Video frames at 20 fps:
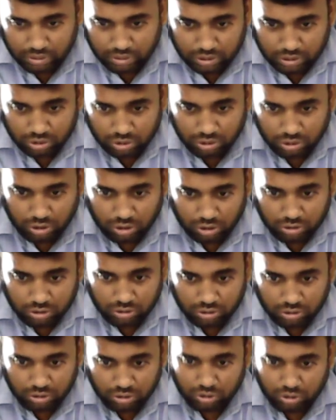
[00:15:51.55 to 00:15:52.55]
No,
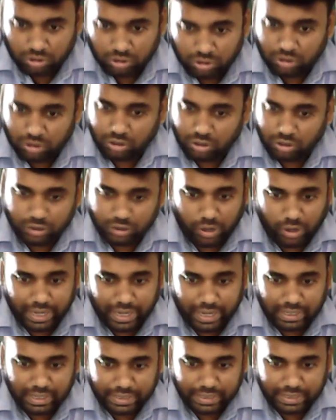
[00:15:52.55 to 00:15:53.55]
not
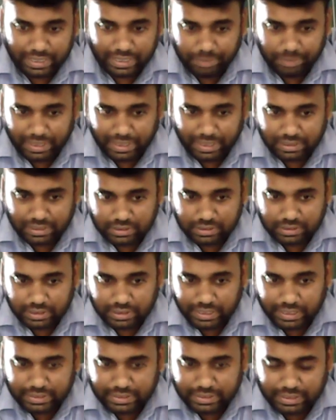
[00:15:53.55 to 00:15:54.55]
coil, element,
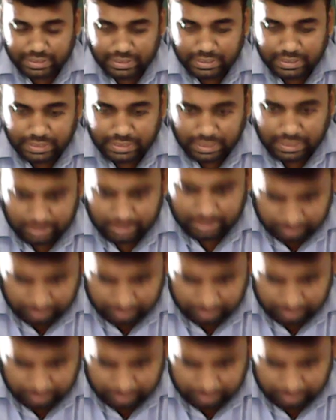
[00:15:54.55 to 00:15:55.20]
electric heater.